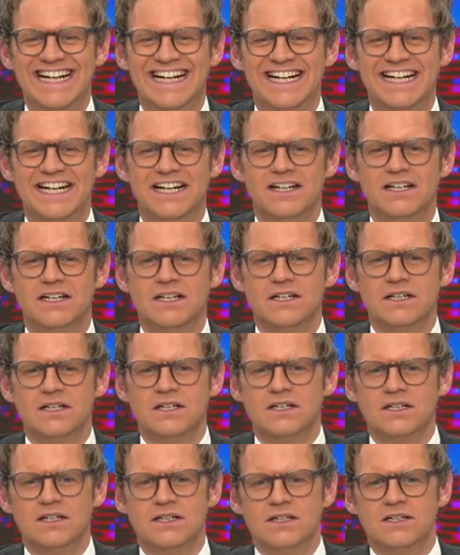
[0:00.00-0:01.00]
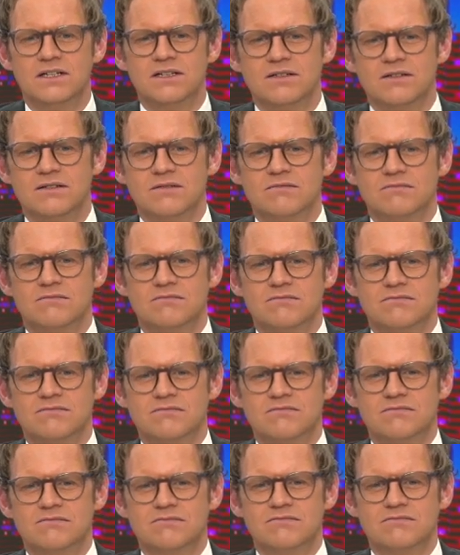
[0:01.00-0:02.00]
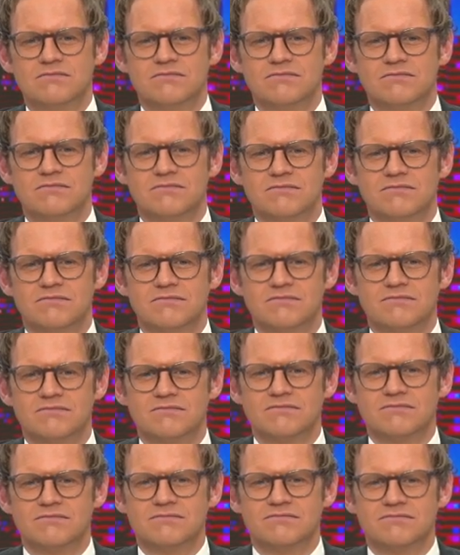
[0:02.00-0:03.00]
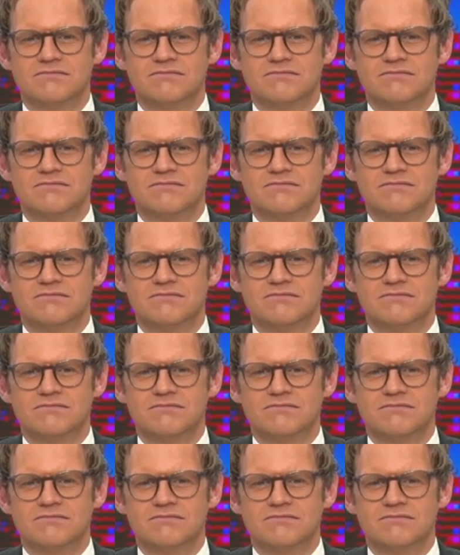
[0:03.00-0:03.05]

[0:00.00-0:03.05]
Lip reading: (not speaking)